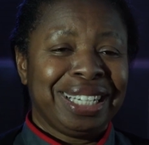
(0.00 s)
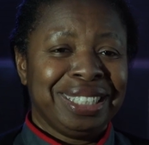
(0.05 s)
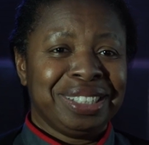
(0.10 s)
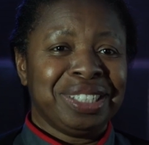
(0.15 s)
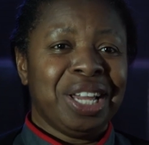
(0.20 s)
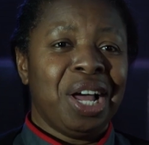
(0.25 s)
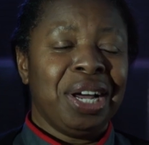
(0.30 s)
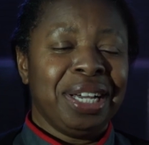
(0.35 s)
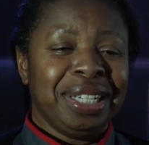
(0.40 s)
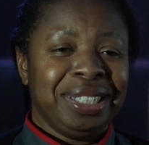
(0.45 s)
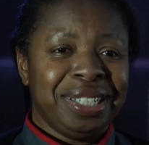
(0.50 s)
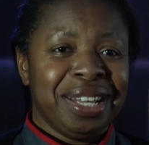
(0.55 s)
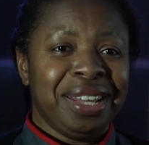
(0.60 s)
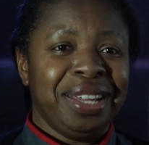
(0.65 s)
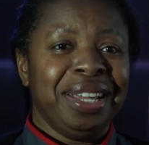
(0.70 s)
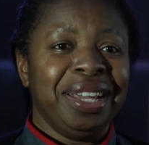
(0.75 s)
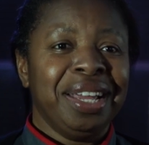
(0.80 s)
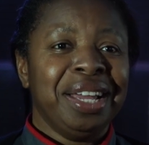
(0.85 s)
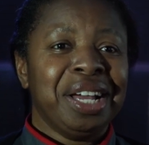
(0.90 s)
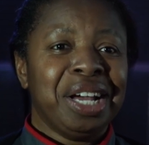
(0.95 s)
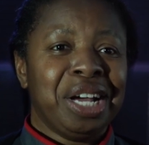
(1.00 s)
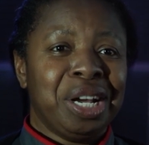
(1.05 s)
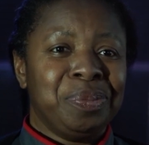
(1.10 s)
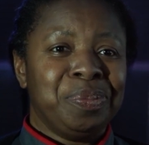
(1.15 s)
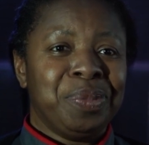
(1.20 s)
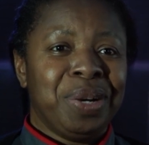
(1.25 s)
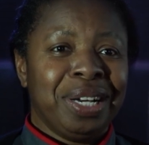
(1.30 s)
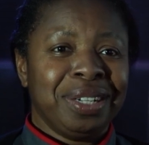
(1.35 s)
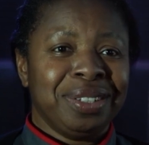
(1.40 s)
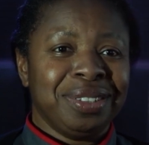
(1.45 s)
anxiety
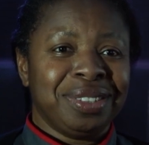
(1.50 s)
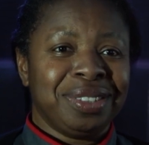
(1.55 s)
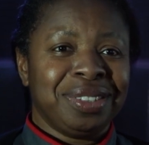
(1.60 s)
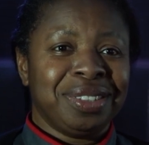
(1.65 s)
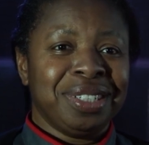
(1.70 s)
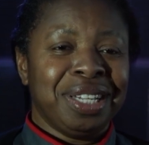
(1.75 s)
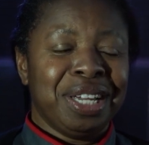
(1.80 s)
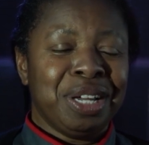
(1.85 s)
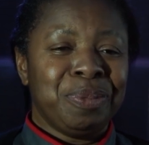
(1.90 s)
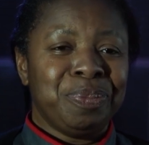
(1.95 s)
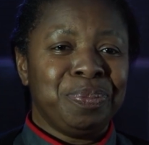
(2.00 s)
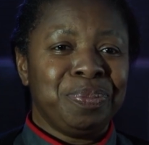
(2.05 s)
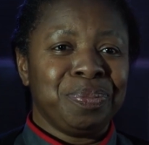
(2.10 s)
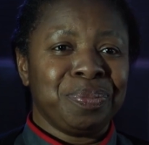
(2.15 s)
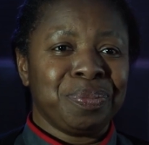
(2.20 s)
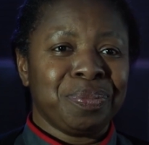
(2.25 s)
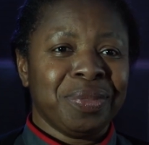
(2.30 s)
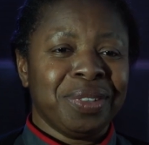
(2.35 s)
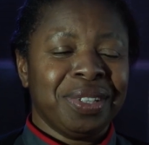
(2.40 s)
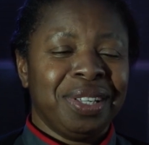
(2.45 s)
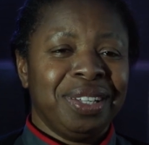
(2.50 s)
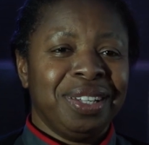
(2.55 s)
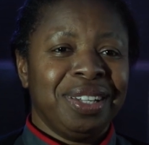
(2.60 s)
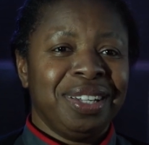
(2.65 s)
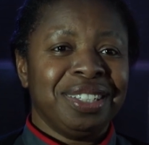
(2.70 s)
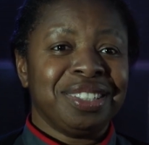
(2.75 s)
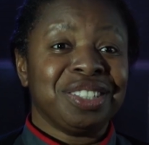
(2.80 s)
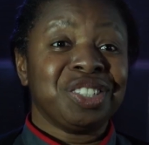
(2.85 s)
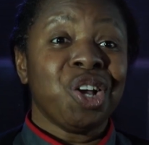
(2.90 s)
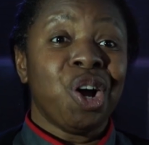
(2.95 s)
amongst um,
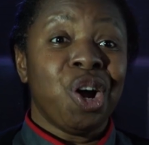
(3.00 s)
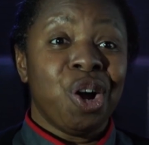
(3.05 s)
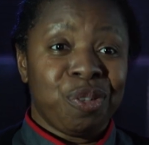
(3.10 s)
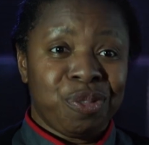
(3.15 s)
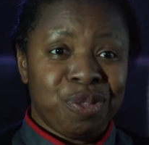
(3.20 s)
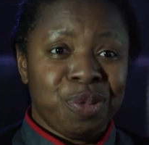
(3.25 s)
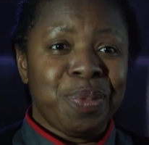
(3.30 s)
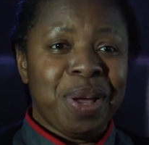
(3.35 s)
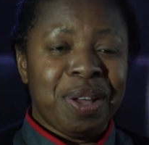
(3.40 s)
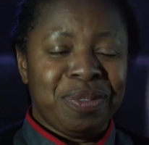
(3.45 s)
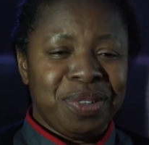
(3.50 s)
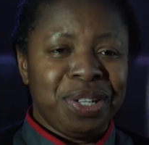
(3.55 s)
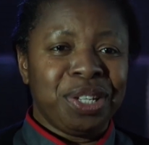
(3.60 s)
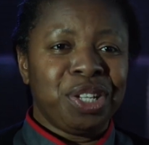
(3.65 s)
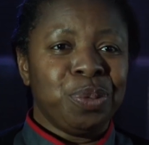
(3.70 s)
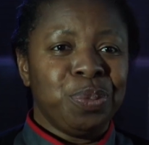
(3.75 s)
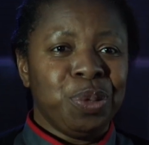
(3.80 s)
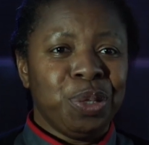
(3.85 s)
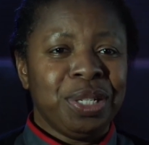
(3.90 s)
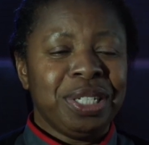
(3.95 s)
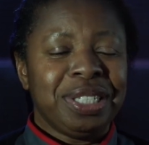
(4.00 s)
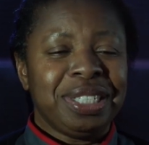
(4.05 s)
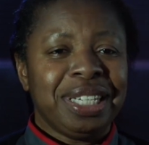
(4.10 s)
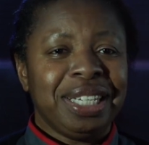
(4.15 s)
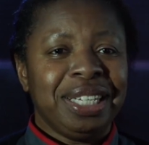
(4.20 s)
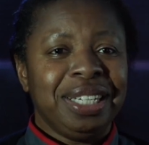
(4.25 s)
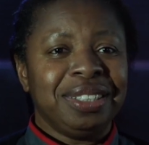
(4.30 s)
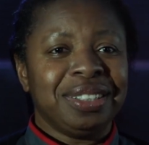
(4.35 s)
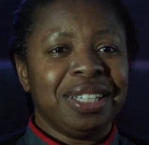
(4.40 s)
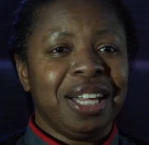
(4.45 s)
staff from ethnic
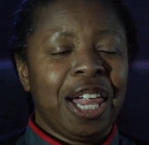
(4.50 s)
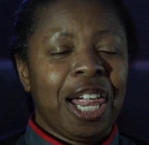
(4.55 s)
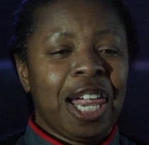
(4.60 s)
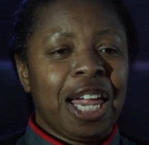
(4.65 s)
communities.